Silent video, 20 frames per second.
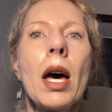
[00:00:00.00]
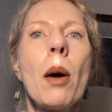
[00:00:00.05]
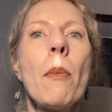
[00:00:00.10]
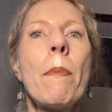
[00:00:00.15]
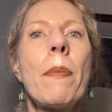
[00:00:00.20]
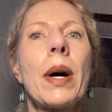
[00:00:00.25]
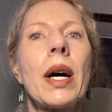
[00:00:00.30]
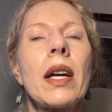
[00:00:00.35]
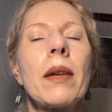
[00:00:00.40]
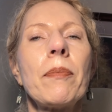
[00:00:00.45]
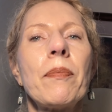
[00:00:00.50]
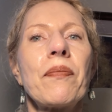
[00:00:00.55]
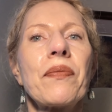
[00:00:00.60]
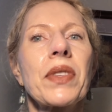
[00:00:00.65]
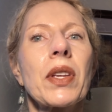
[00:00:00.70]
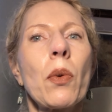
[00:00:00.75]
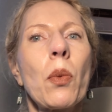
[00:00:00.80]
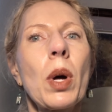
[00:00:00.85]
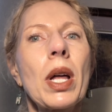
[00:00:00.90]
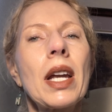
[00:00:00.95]
But
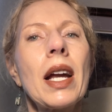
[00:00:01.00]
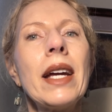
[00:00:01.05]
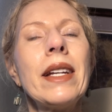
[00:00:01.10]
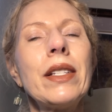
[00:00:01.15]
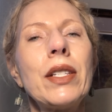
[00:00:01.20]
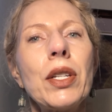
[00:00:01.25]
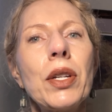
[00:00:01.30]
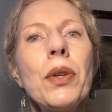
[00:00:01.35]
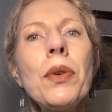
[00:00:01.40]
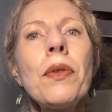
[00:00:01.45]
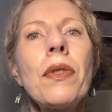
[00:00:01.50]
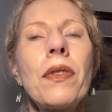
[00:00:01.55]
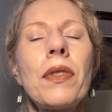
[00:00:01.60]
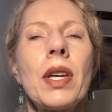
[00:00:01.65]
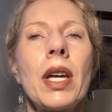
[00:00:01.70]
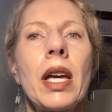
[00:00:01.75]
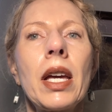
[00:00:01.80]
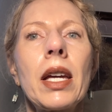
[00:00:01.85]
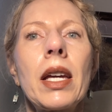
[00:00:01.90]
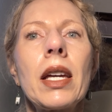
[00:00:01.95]
what I do
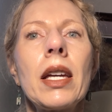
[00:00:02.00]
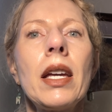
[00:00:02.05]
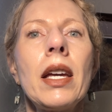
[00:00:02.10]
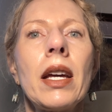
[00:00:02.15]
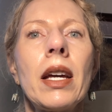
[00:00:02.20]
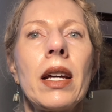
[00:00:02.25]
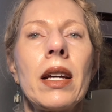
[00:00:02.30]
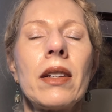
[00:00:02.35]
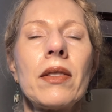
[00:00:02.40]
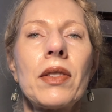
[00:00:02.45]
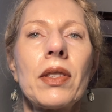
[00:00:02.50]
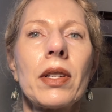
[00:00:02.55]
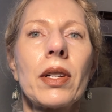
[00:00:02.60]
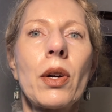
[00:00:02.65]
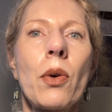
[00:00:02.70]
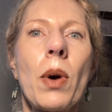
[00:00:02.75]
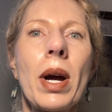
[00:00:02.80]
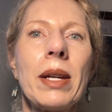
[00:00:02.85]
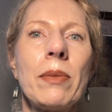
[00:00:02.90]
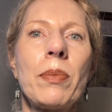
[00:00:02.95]
think is
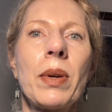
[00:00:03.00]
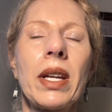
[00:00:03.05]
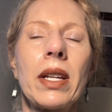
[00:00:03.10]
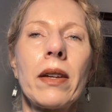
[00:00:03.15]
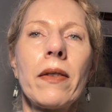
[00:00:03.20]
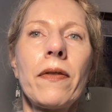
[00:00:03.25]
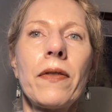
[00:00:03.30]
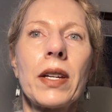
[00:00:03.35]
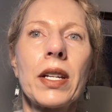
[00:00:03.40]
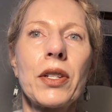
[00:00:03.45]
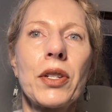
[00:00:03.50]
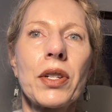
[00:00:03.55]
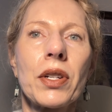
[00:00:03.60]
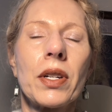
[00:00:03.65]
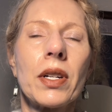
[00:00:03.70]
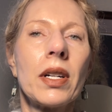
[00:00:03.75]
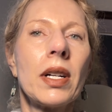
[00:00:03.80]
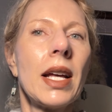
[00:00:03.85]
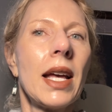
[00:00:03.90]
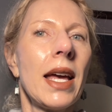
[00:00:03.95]
quite
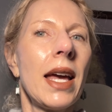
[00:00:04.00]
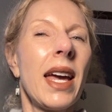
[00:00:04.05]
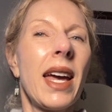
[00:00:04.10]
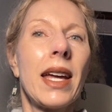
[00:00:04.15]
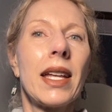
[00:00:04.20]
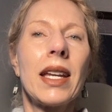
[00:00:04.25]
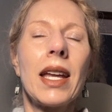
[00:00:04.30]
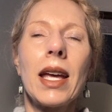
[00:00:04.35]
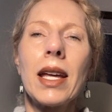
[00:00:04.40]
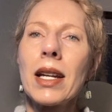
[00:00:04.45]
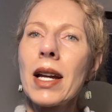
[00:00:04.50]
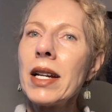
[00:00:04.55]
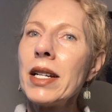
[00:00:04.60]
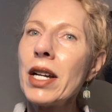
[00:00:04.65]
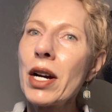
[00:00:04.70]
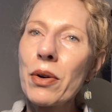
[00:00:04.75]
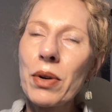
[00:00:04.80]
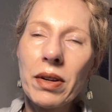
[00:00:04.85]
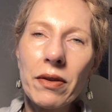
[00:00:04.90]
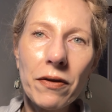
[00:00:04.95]
beneficial, and I
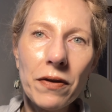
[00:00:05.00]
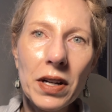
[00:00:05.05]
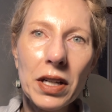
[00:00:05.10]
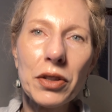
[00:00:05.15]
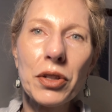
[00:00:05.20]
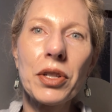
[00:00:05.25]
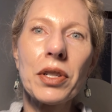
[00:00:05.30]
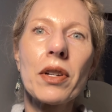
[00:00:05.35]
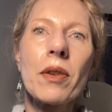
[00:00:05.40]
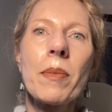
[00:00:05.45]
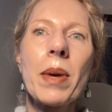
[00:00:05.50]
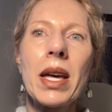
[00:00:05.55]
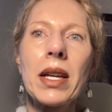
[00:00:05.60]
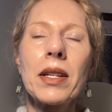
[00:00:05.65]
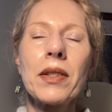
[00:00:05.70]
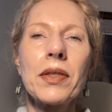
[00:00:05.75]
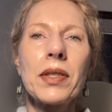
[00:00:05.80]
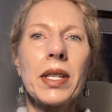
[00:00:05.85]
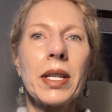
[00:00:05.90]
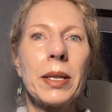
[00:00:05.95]
know in functional
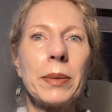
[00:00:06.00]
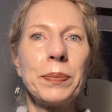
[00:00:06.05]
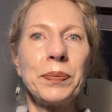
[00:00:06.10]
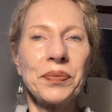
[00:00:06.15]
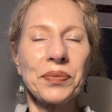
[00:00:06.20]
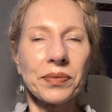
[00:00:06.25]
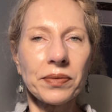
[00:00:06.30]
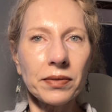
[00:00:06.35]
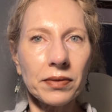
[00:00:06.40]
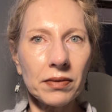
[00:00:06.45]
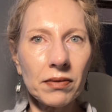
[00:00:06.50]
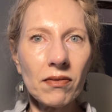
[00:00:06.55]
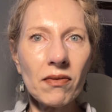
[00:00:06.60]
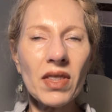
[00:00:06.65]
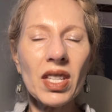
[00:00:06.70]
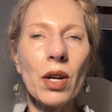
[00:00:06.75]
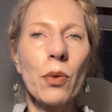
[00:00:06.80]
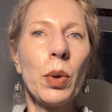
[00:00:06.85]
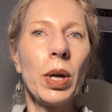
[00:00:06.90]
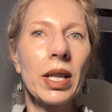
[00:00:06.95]
medicine,
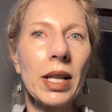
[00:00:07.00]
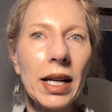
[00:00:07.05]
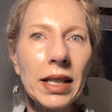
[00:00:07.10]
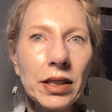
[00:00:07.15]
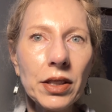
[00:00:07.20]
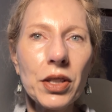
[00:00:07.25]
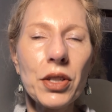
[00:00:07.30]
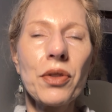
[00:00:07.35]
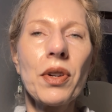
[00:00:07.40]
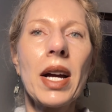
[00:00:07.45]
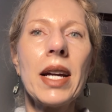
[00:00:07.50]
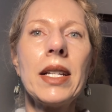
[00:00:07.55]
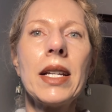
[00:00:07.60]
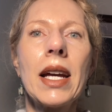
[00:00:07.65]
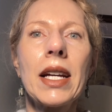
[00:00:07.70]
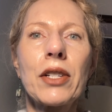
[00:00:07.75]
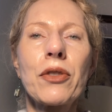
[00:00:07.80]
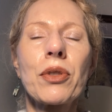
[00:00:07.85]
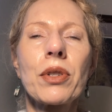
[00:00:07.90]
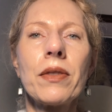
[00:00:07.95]
we like to try
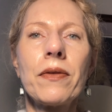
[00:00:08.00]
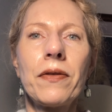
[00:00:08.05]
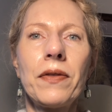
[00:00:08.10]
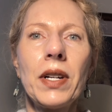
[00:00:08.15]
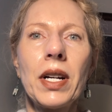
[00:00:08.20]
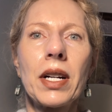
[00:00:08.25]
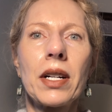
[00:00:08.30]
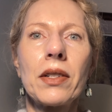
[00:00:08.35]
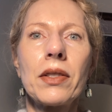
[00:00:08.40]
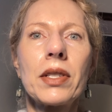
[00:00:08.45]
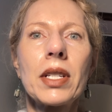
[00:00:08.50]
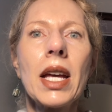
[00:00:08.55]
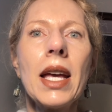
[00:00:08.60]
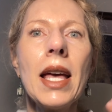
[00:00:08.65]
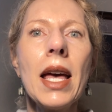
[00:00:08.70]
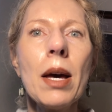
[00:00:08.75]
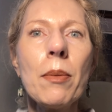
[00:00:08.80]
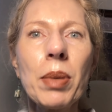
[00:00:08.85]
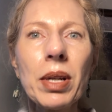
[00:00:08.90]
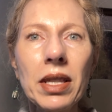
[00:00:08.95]
natural first,
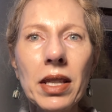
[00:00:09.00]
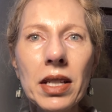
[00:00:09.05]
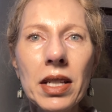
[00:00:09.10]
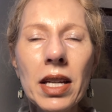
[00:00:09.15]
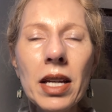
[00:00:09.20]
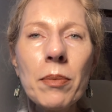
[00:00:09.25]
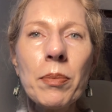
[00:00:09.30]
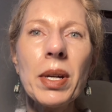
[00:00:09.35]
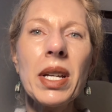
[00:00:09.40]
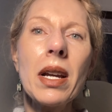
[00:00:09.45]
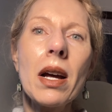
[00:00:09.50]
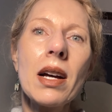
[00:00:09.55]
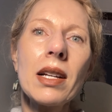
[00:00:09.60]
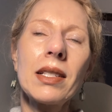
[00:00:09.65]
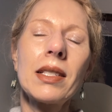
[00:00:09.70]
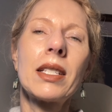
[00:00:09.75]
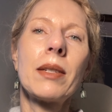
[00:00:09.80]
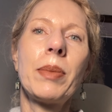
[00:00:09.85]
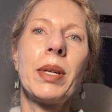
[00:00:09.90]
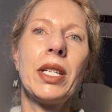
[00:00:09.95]
but the
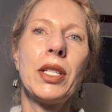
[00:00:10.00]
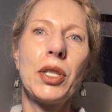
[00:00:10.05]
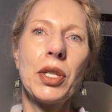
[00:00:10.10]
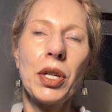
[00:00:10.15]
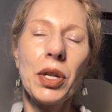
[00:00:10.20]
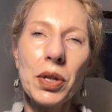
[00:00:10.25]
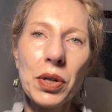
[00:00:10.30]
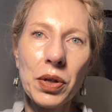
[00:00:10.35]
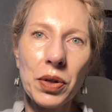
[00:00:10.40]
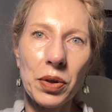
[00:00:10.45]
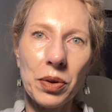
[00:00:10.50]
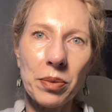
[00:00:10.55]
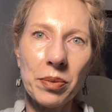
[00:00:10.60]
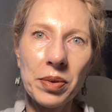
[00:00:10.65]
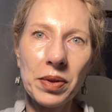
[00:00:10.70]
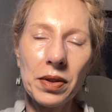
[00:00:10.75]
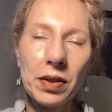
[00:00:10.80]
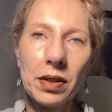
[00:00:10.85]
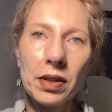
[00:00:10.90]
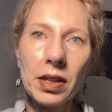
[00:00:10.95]
tympanostomy
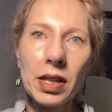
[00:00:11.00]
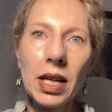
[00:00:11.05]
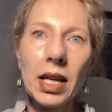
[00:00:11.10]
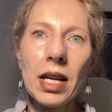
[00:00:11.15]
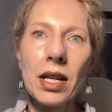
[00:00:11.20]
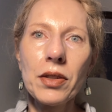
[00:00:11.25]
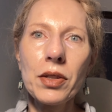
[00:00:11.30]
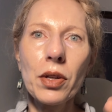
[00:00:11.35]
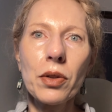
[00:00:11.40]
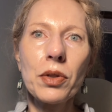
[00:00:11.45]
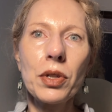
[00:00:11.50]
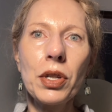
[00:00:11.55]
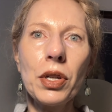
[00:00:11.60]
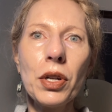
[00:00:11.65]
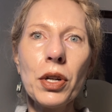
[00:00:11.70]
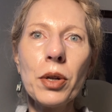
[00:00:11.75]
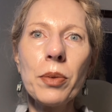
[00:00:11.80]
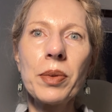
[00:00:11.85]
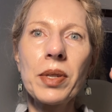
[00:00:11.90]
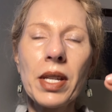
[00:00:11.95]
tubes, so
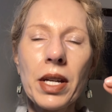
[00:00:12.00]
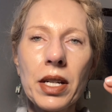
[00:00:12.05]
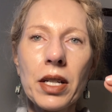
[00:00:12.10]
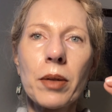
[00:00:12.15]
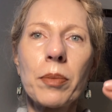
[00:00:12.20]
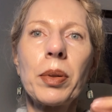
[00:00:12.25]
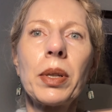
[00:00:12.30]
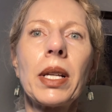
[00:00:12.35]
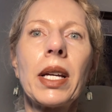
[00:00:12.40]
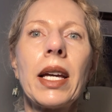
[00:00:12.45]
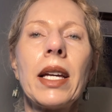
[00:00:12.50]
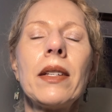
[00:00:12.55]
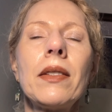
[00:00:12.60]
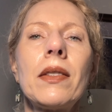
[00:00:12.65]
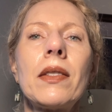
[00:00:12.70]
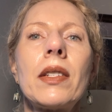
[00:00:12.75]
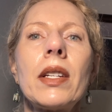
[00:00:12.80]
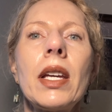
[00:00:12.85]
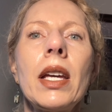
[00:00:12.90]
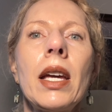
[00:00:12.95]
tubes that are
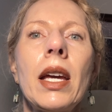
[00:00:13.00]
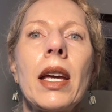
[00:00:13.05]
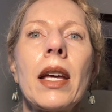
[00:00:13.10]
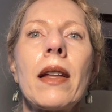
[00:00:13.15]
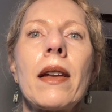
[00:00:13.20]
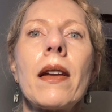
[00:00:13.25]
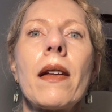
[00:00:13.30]
placed in